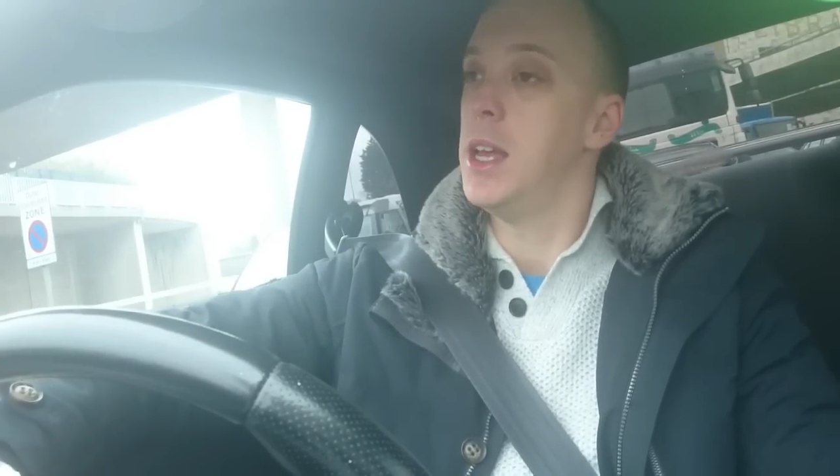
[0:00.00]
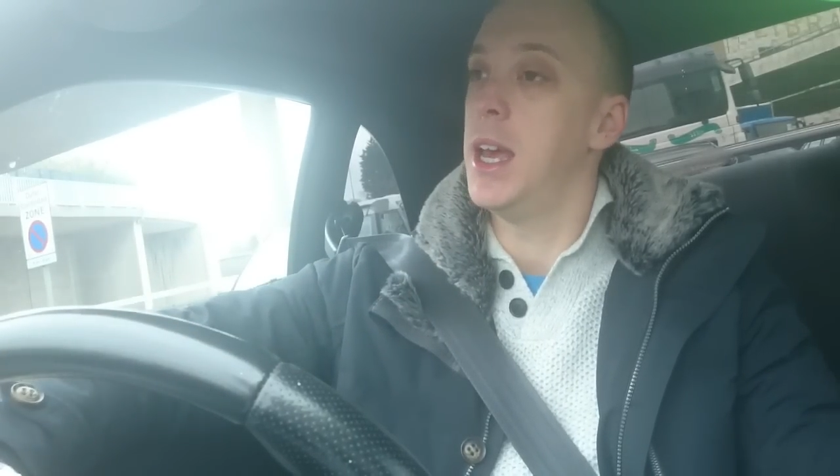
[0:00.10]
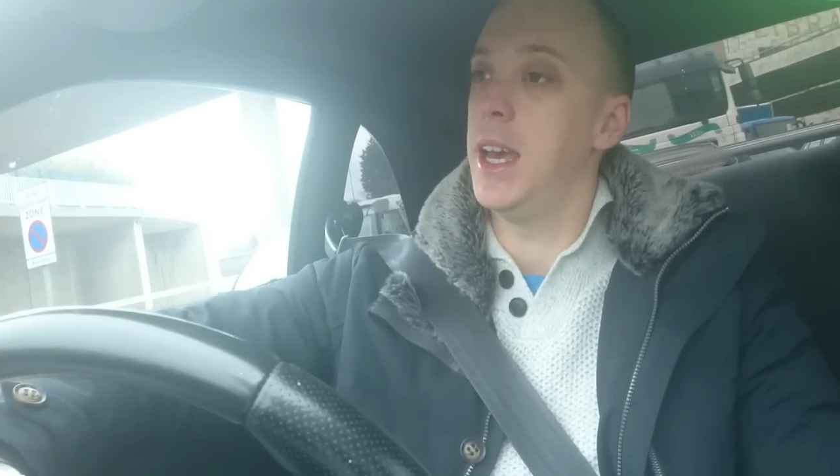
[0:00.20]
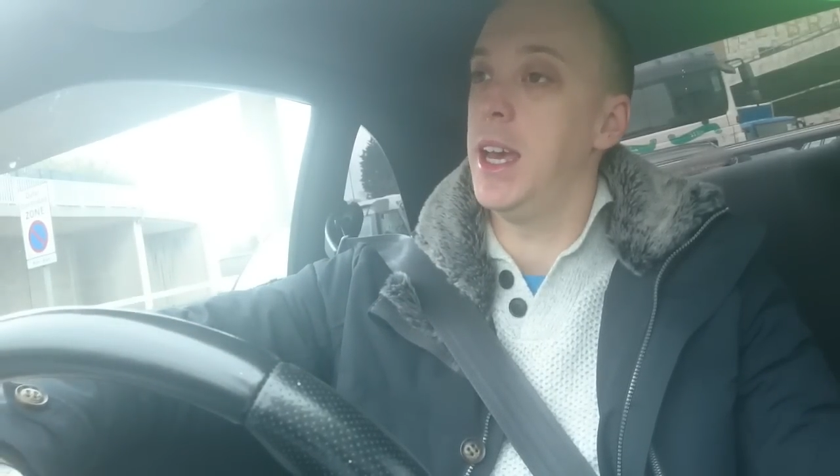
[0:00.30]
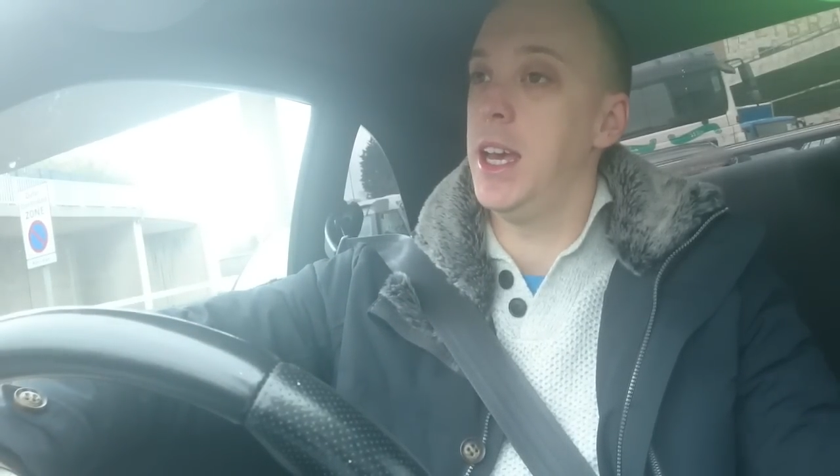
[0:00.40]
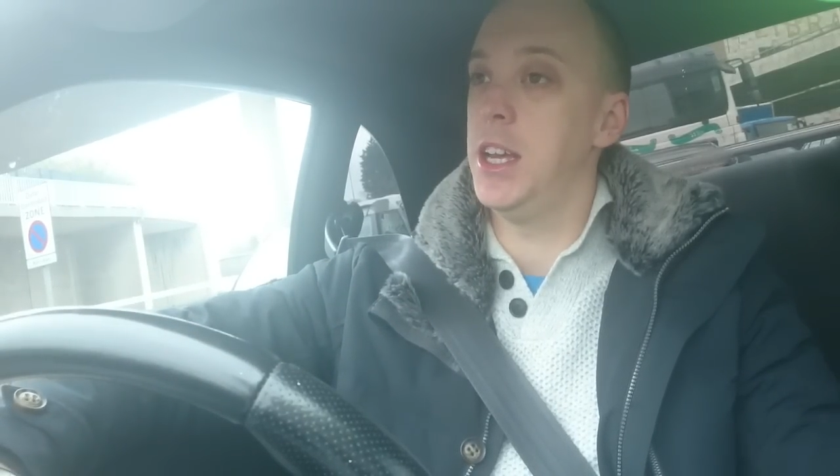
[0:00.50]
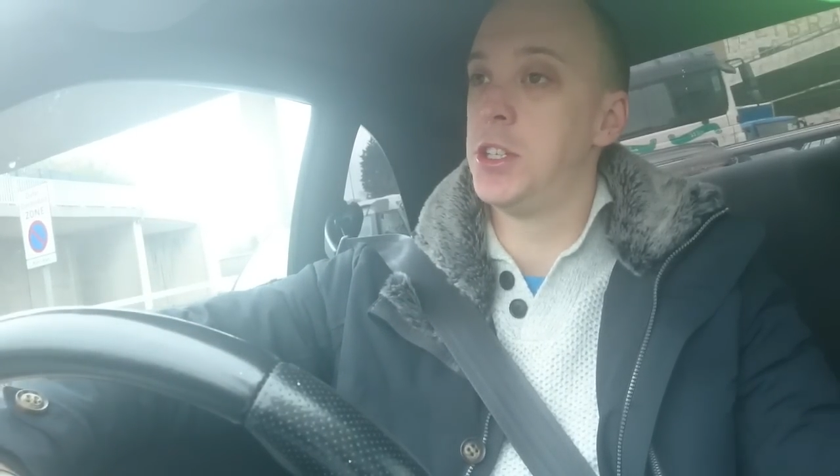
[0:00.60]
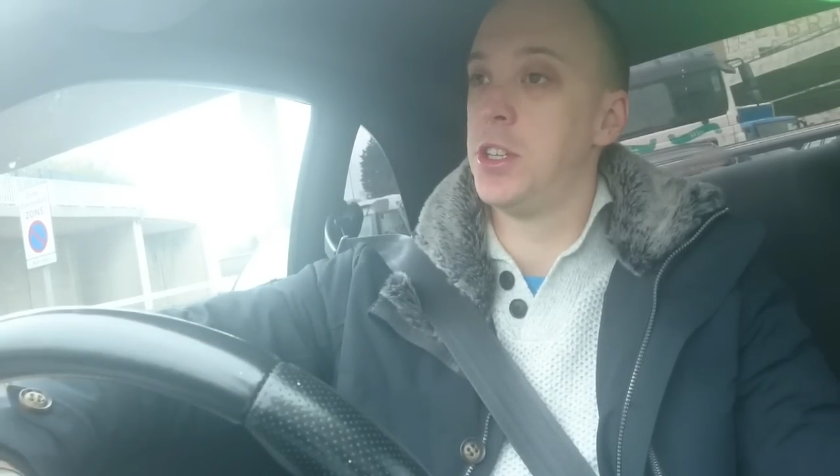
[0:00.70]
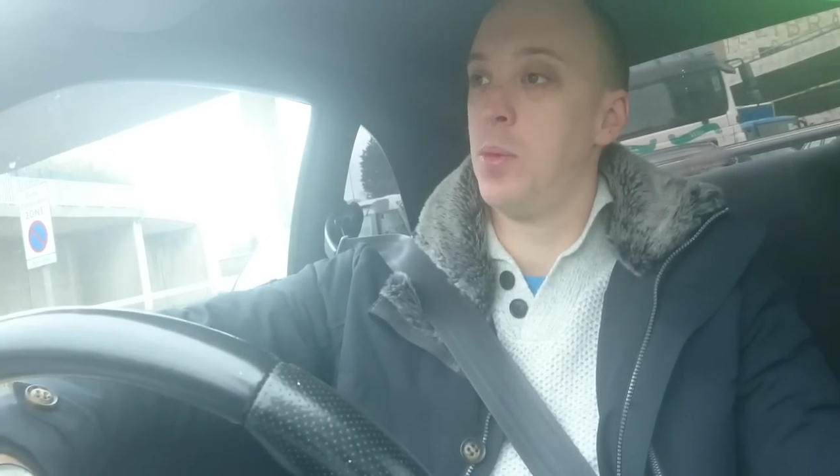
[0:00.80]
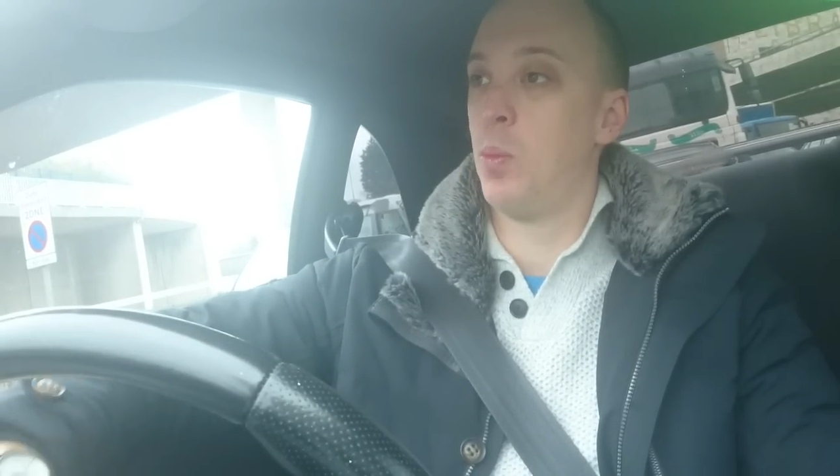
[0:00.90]

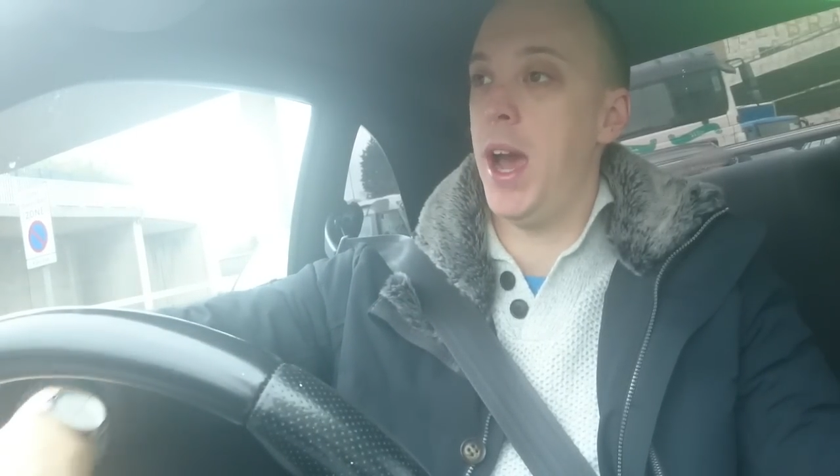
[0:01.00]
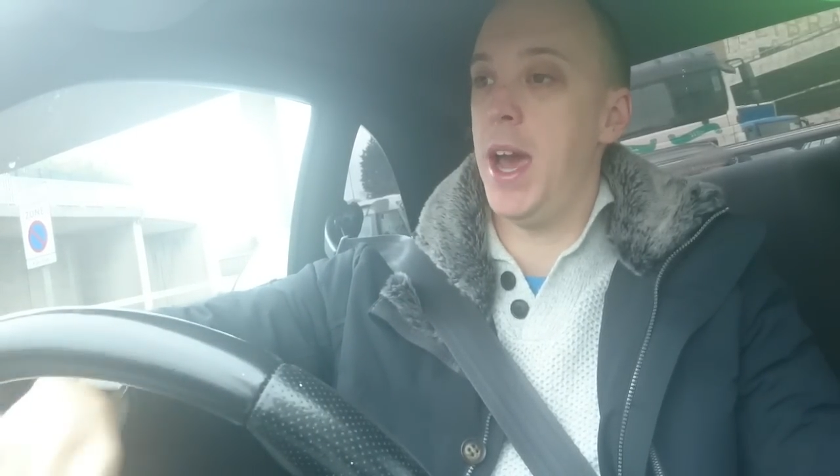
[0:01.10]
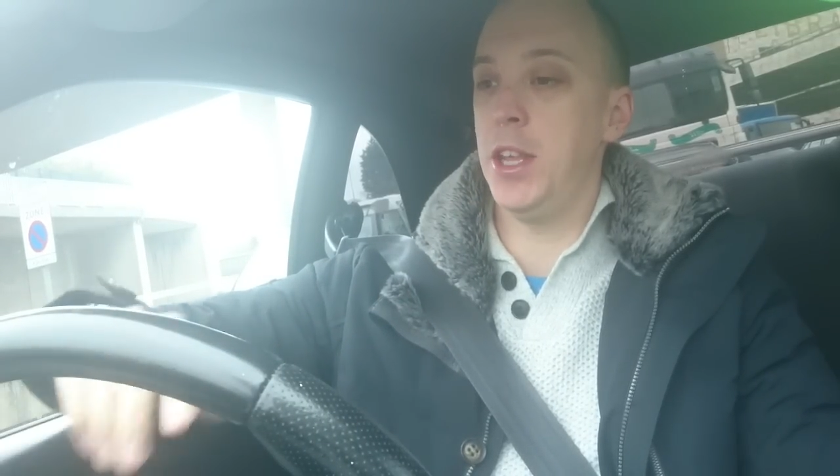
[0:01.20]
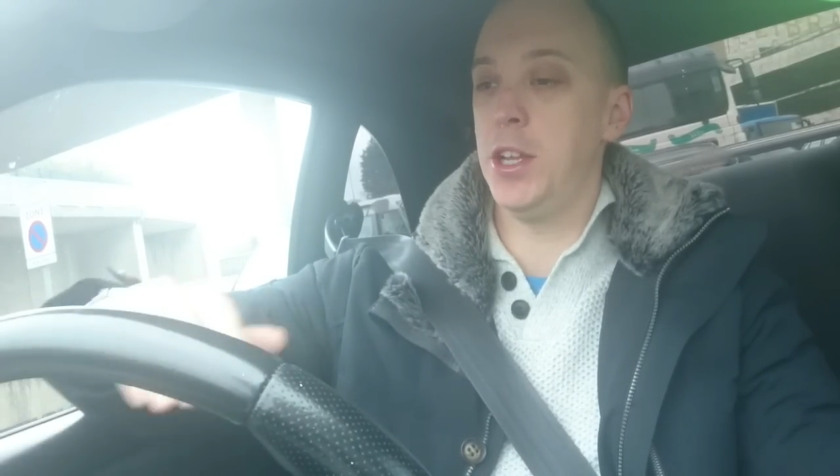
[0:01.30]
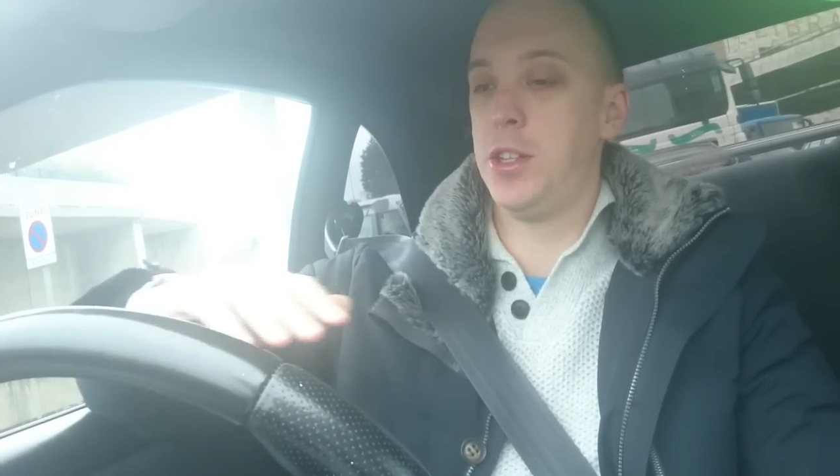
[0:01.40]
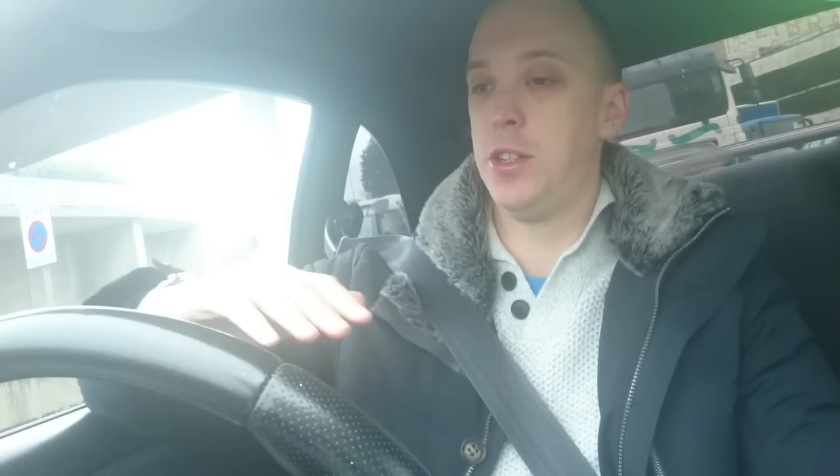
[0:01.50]
is where the